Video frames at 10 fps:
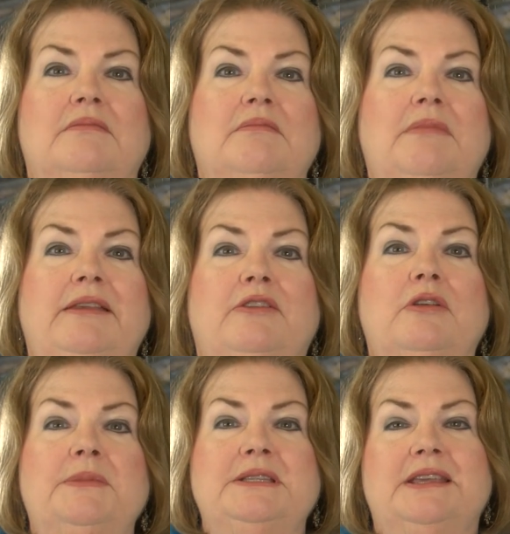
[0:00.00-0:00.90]
My
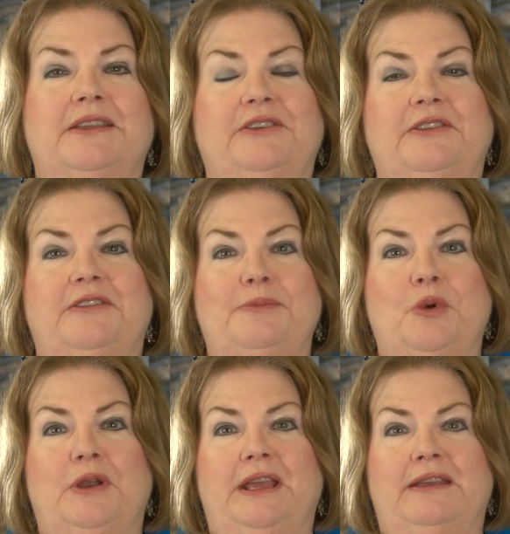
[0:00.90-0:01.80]
sermon title this
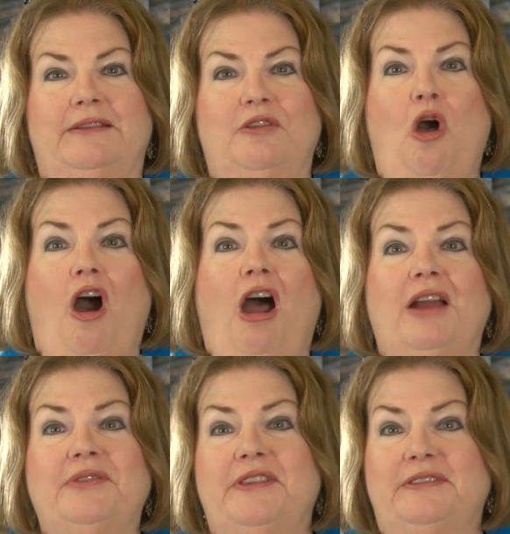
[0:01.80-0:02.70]
morning is
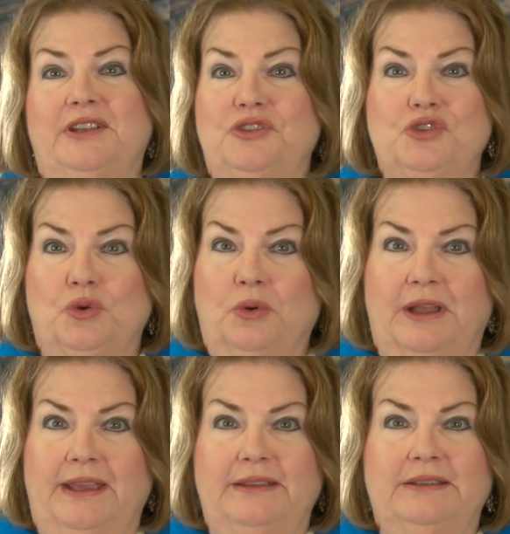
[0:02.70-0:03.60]
Harvesting
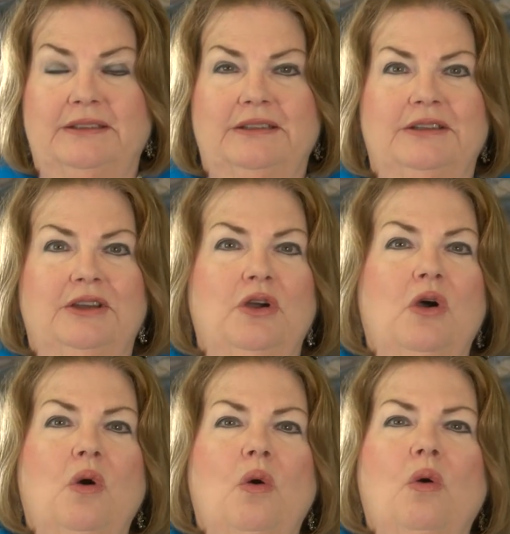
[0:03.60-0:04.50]
Joy.
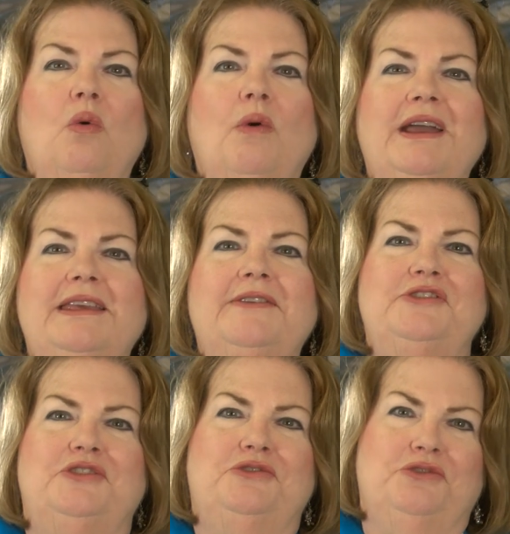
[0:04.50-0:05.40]
What gives
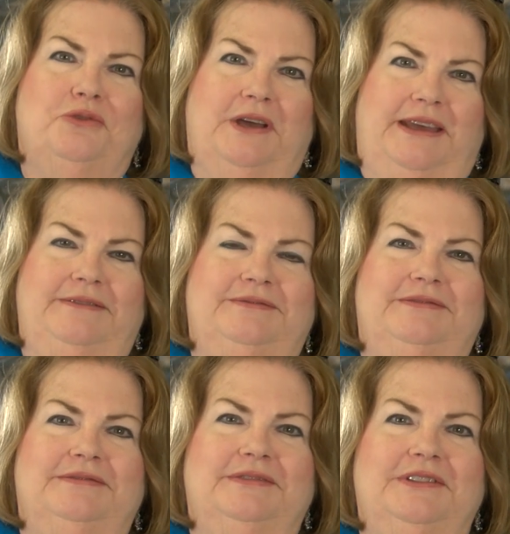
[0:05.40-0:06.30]
you joy?
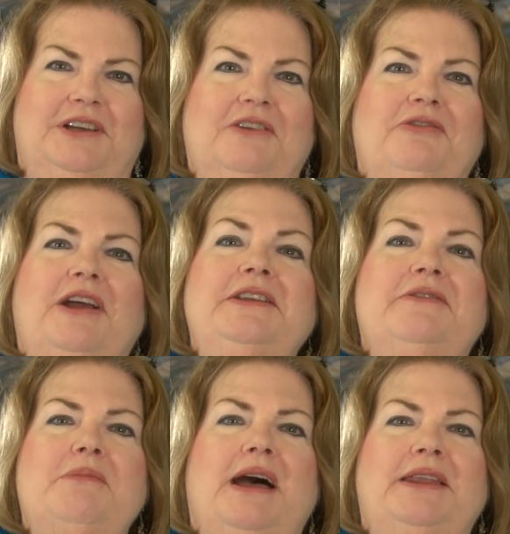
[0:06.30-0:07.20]
A friend of
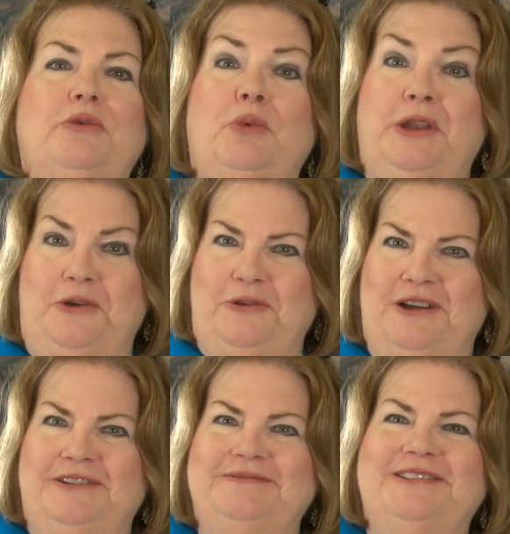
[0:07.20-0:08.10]
mine, a
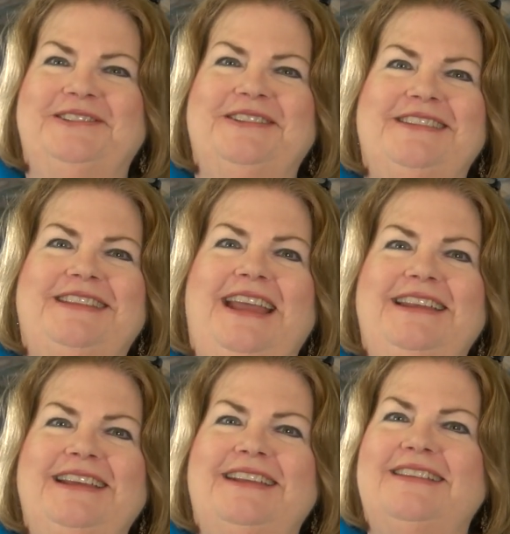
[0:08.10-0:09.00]
widower who is
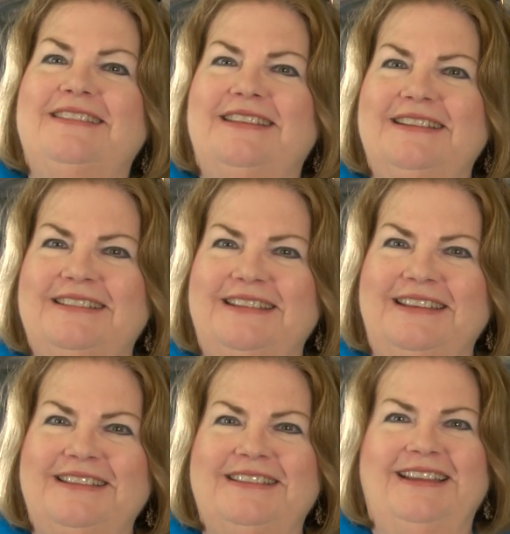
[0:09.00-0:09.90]
dating in his
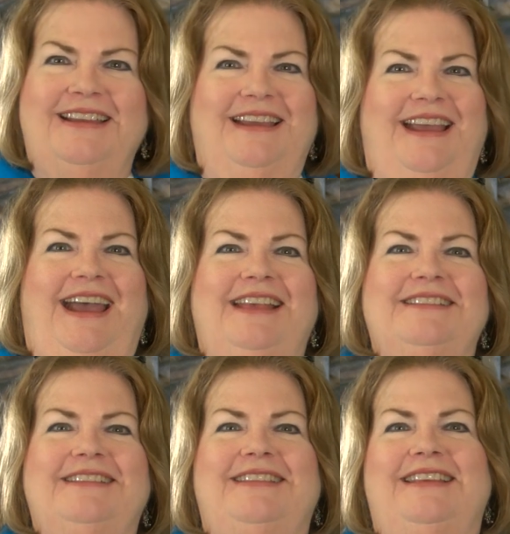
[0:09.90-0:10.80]
60s,
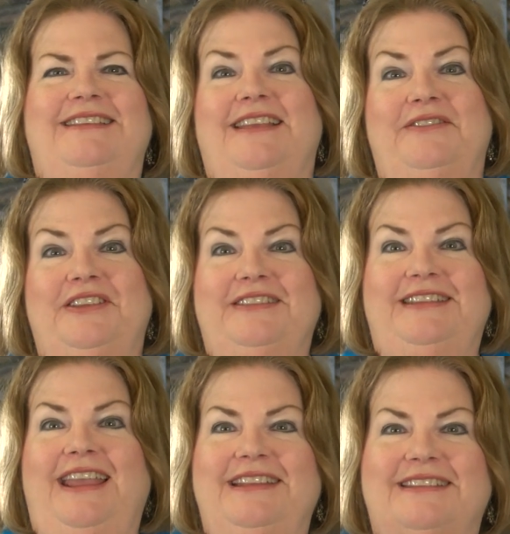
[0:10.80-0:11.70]
asks this of his
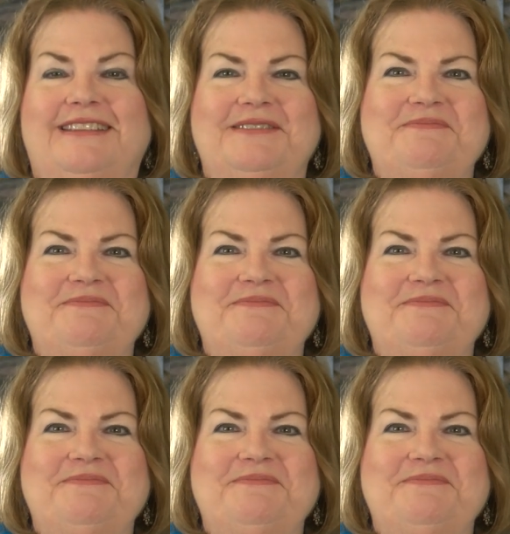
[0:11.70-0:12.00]
dates.